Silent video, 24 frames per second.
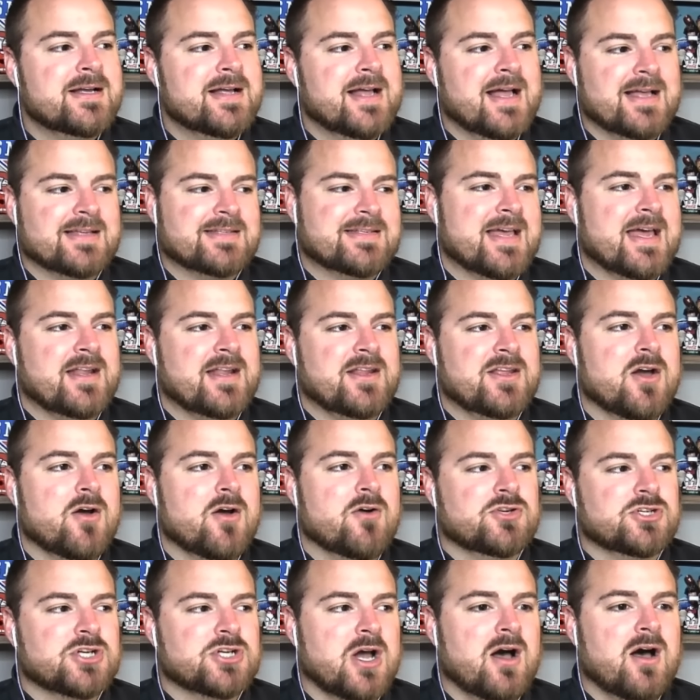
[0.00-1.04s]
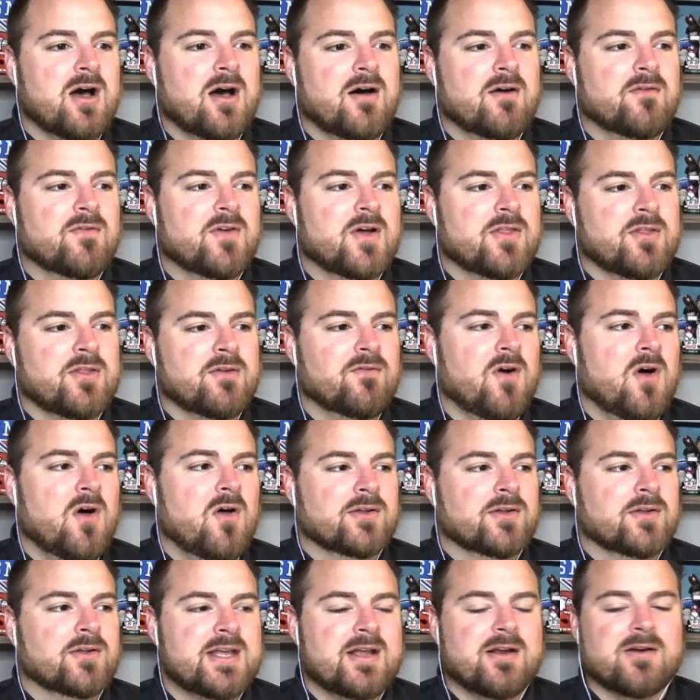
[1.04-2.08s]
as head coach of the
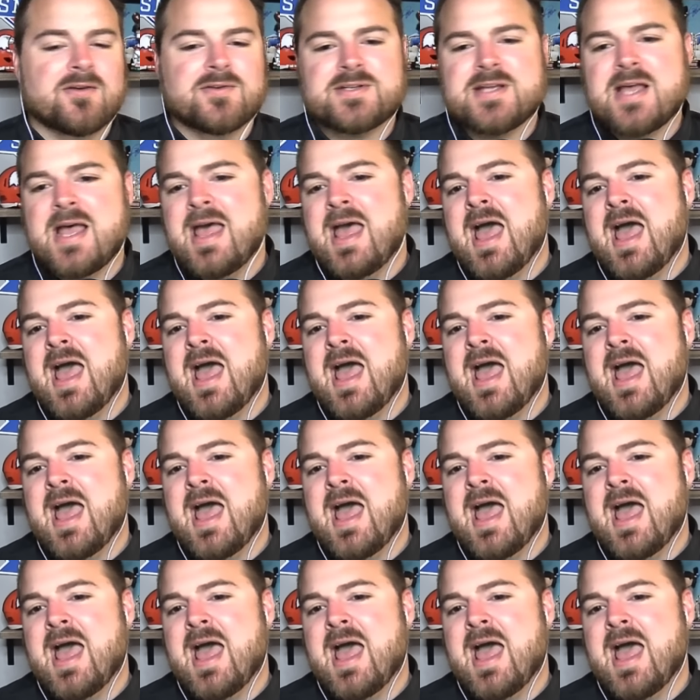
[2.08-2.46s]
Volunteers.